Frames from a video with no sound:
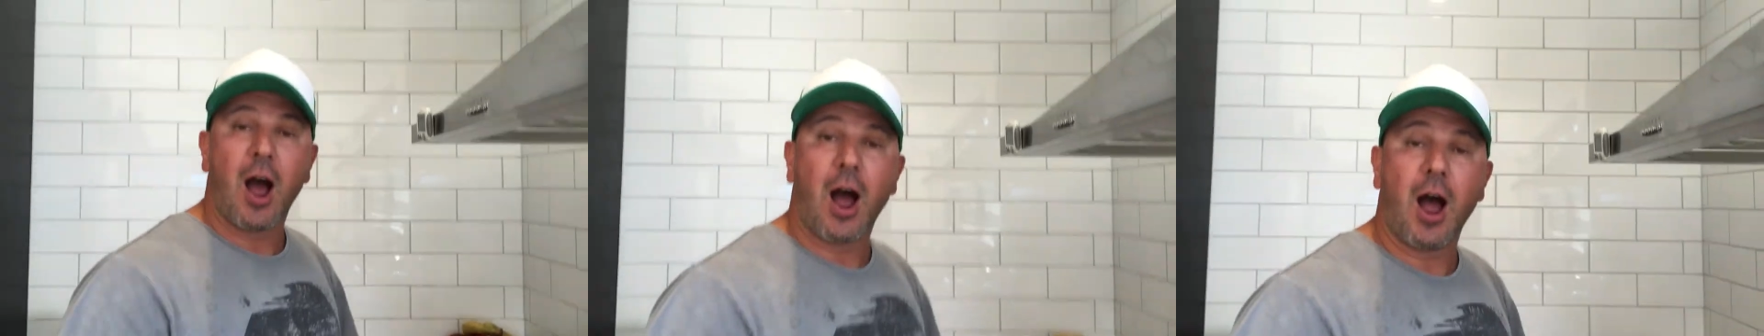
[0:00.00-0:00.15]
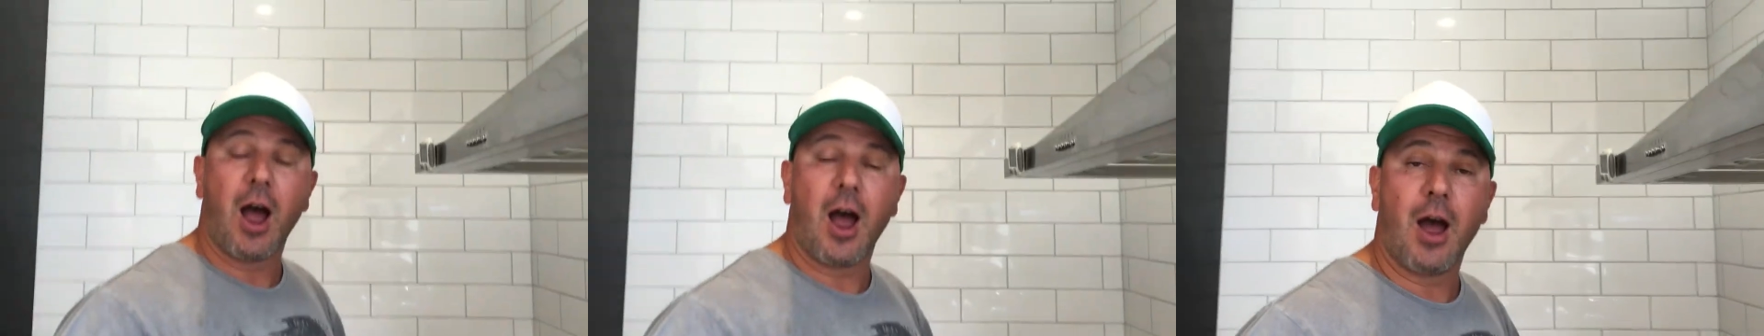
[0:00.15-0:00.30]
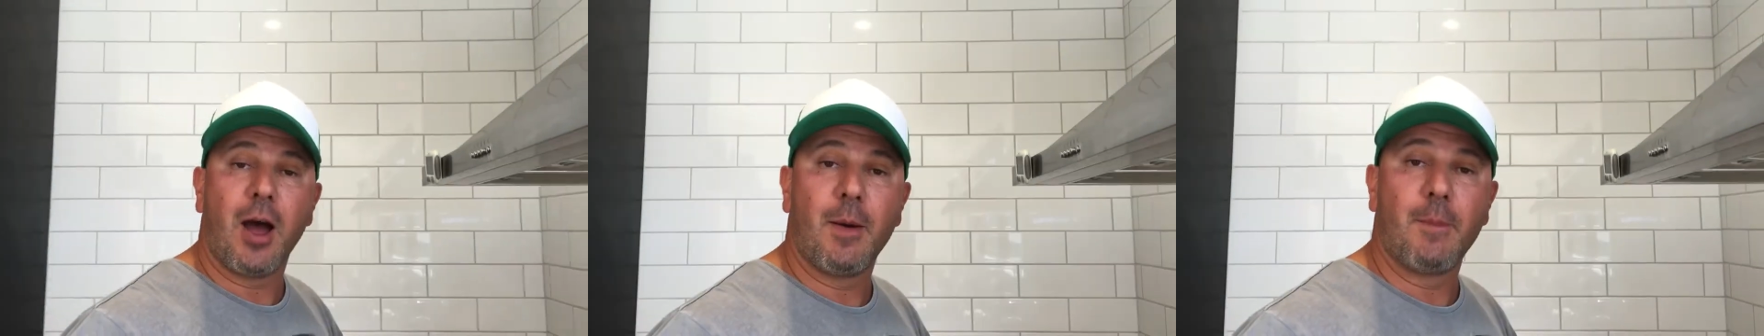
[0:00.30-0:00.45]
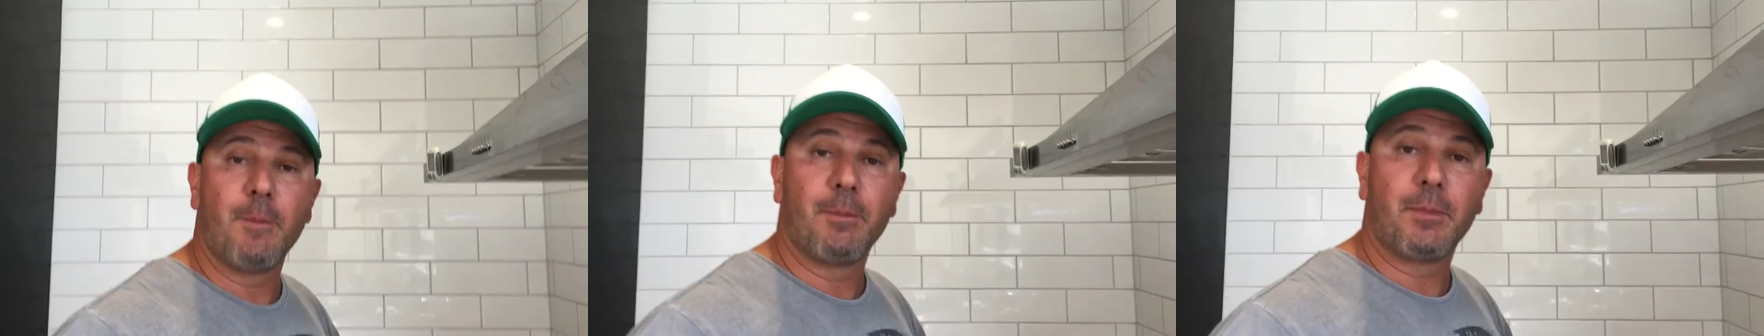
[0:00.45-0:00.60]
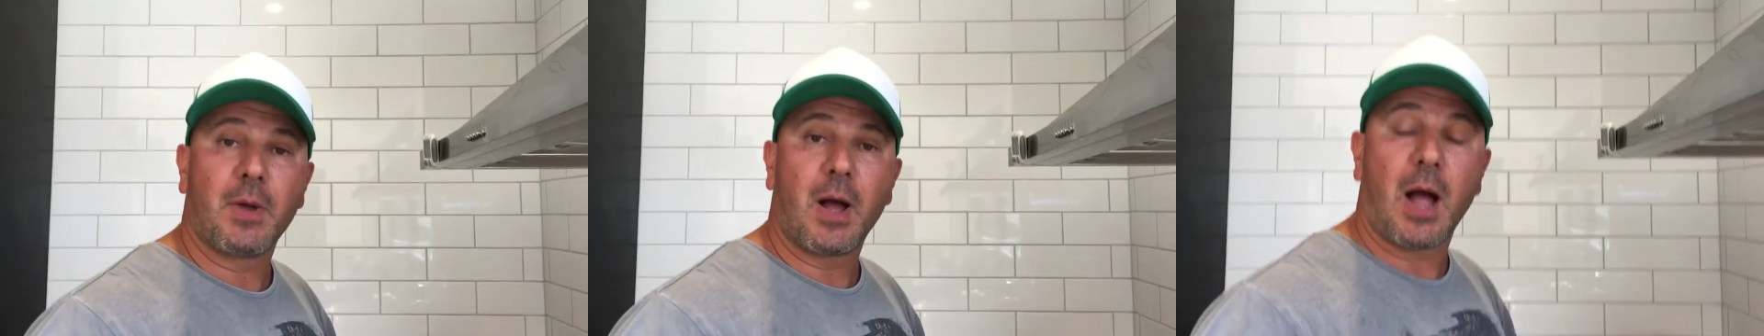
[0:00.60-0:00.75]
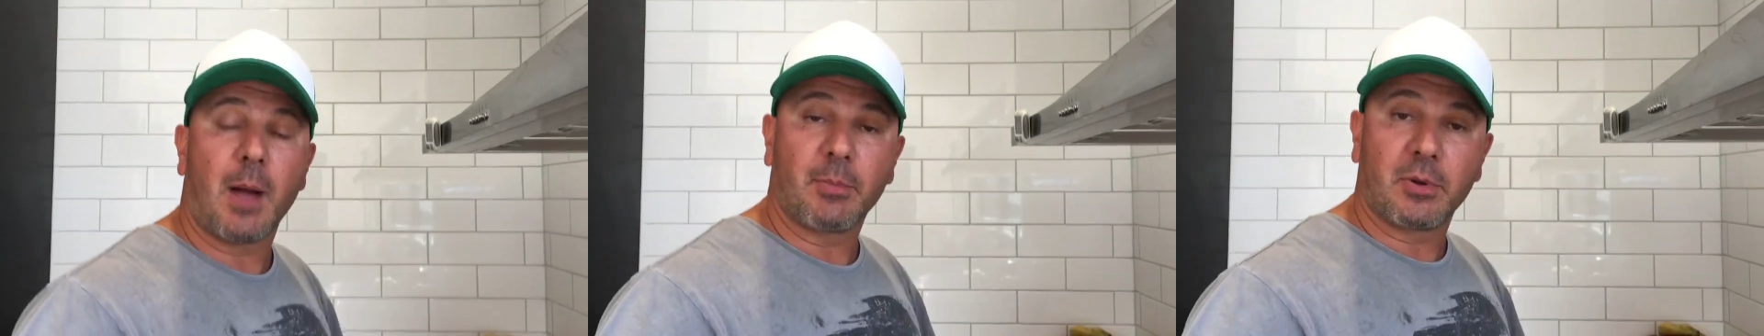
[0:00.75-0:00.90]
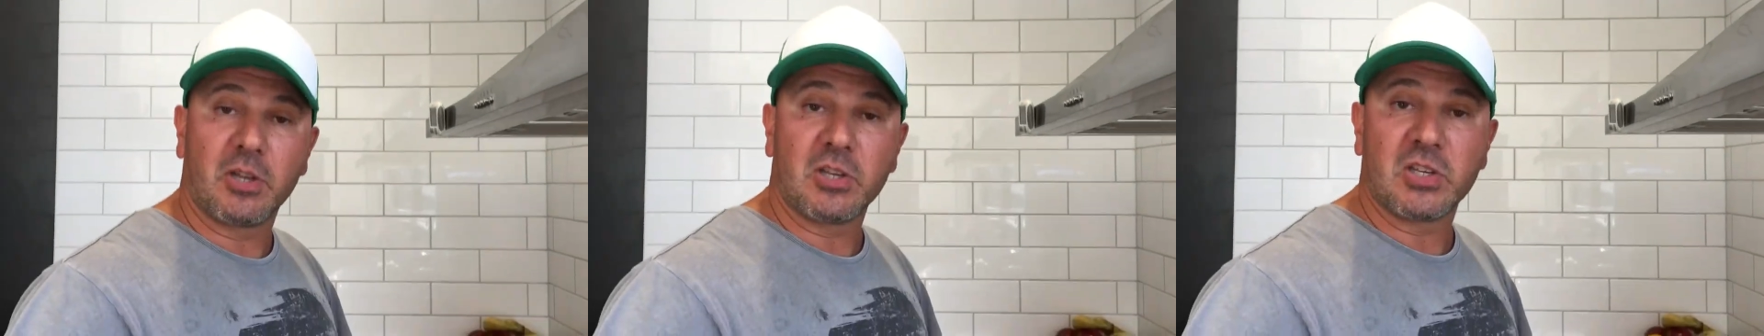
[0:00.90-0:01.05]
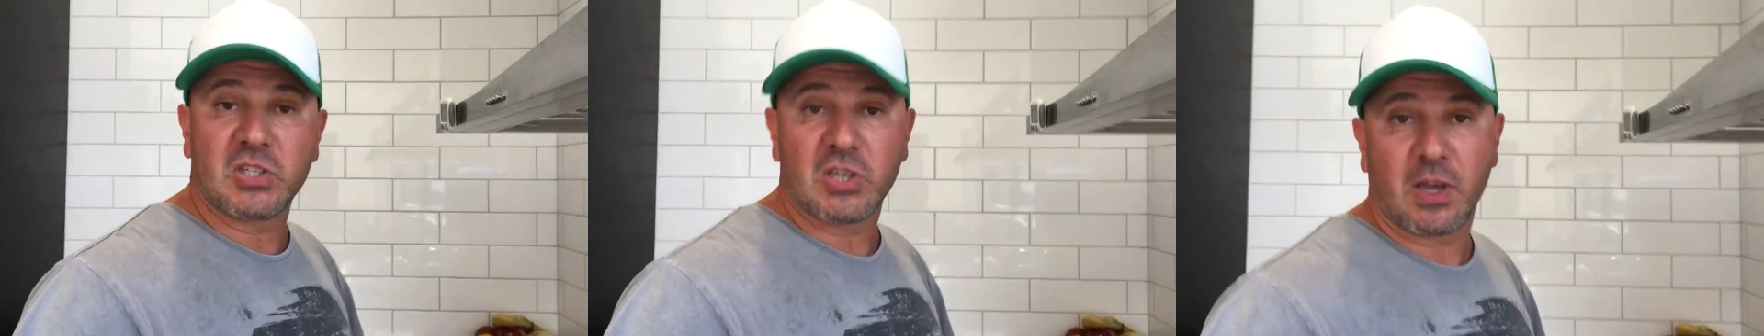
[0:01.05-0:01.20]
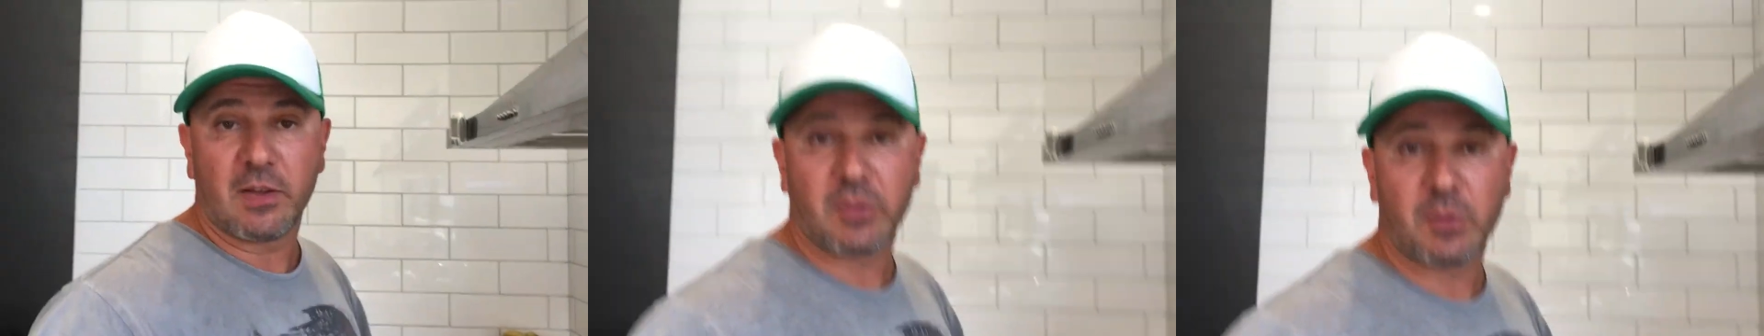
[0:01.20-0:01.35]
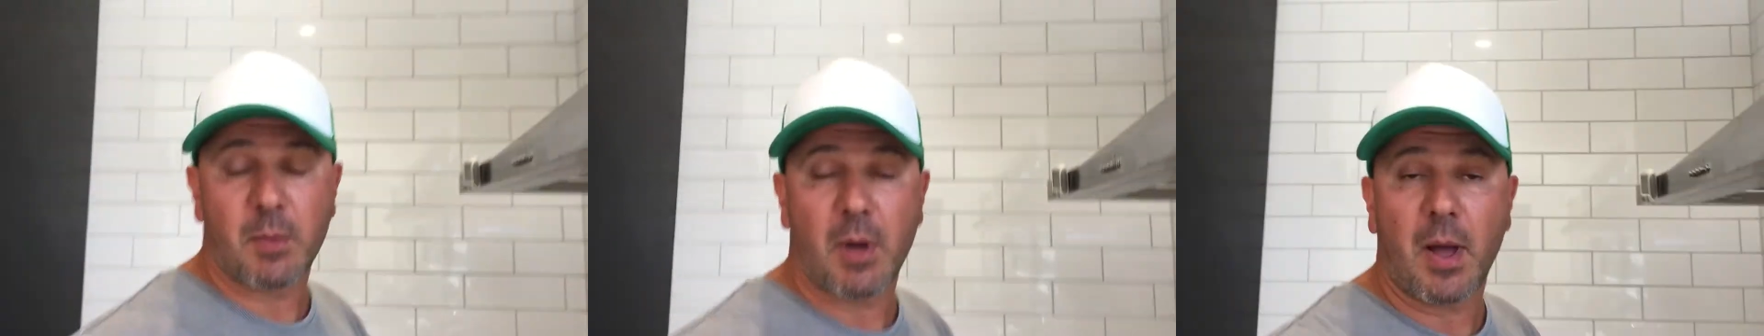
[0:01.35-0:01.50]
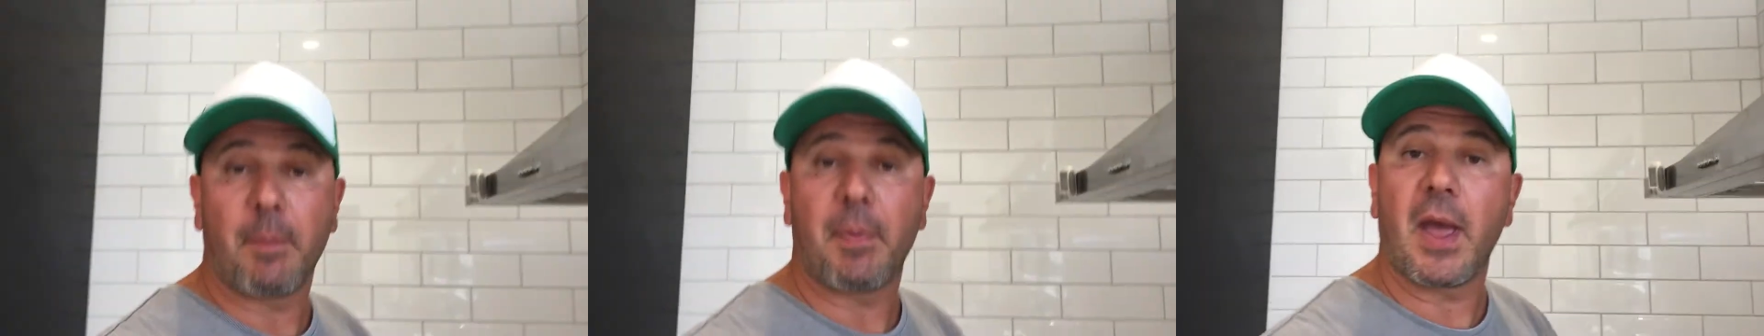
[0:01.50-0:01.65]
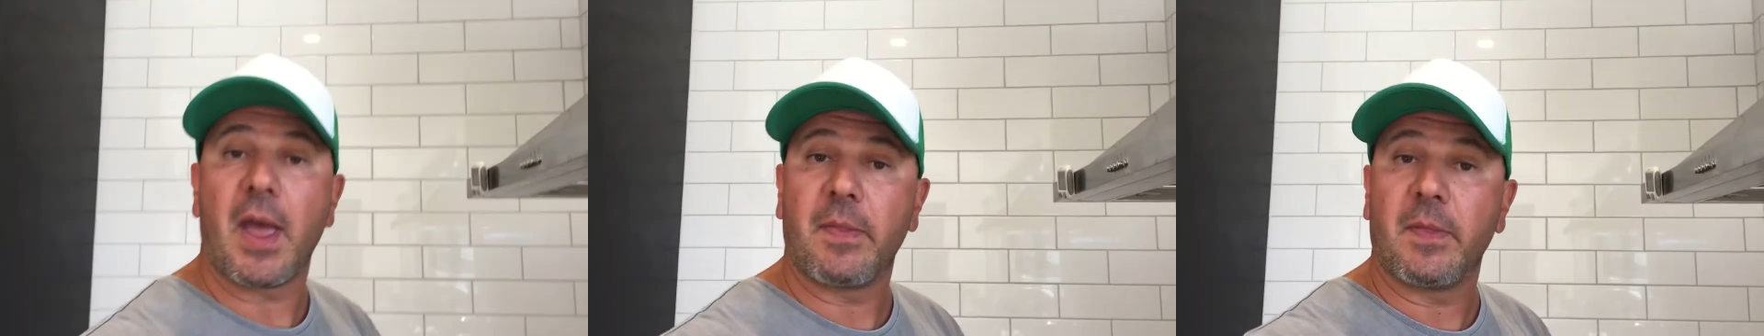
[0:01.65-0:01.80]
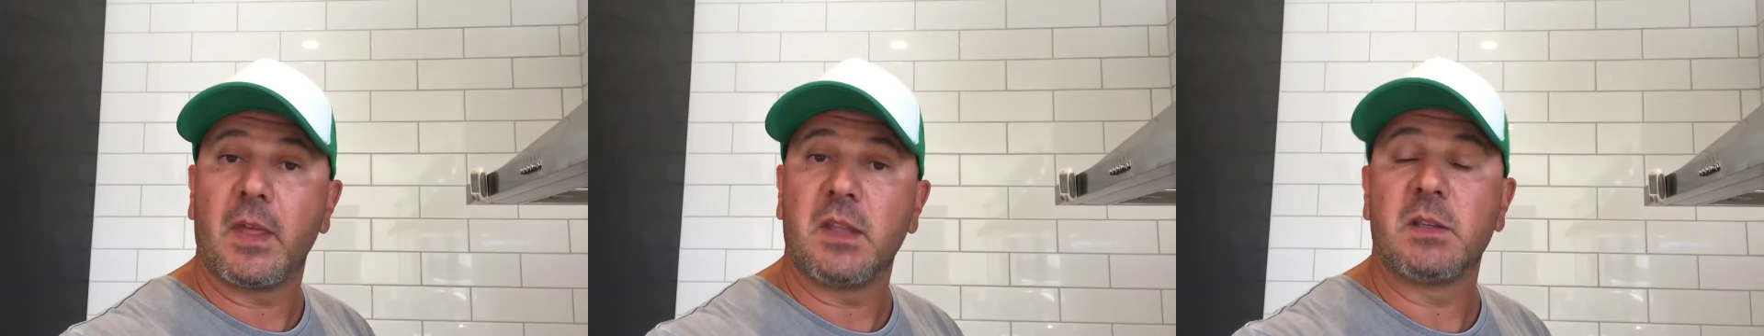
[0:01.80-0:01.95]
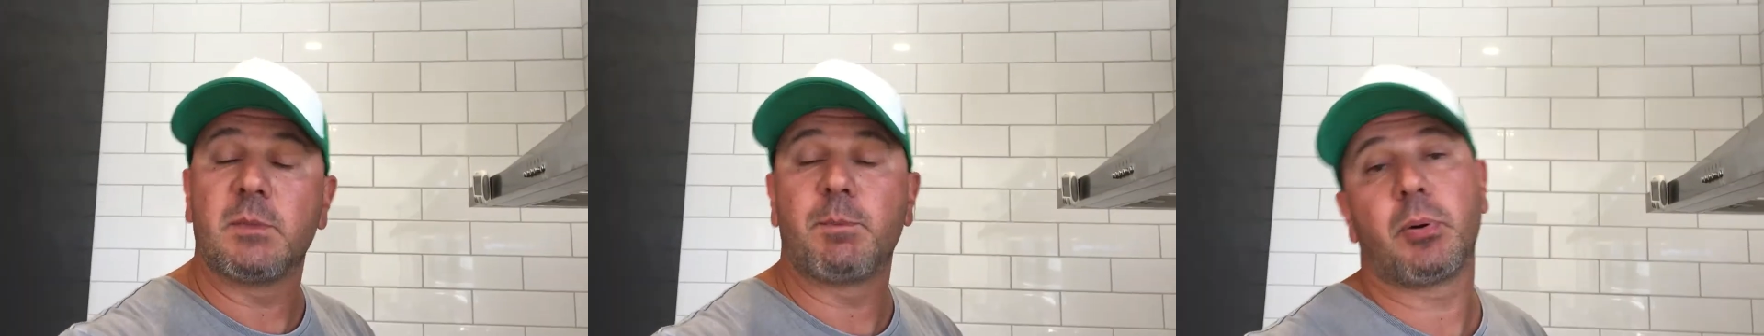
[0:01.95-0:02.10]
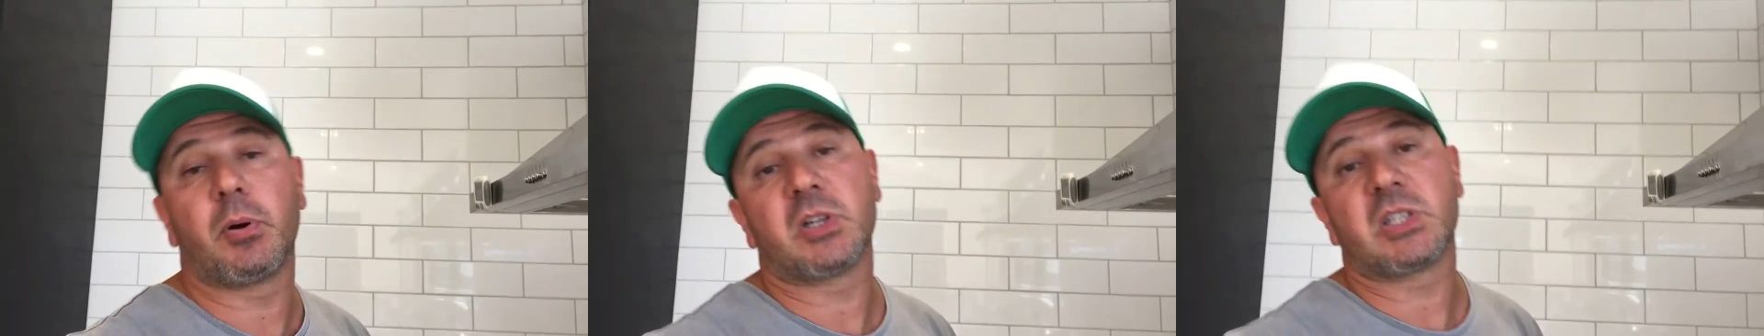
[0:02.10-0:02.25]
um, I'm going to serve them up and then